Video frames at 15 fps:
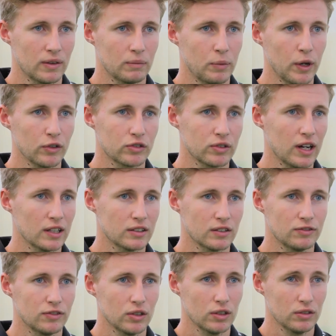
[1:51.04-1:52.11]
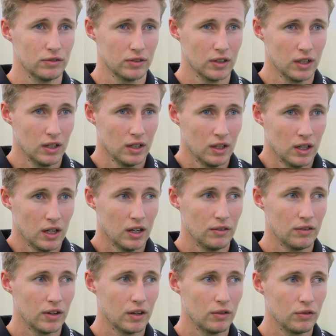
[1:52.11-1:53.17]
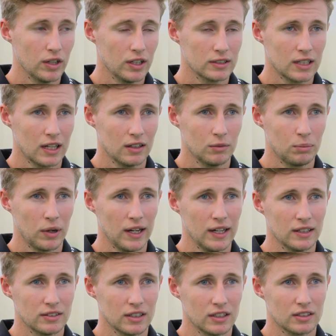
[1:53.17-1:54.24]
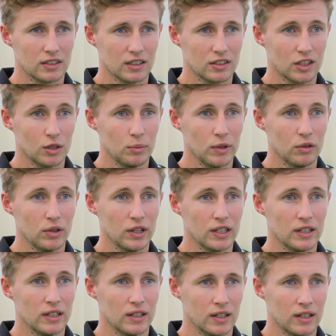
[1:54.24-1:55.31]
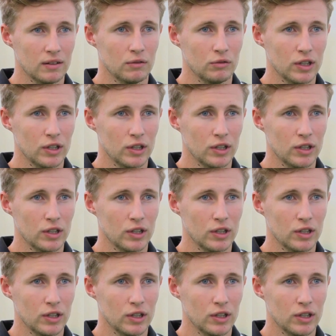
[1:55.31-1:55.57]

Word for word: both sides are full of, of, of, really talented players, and it's, it's going to be a really, uh,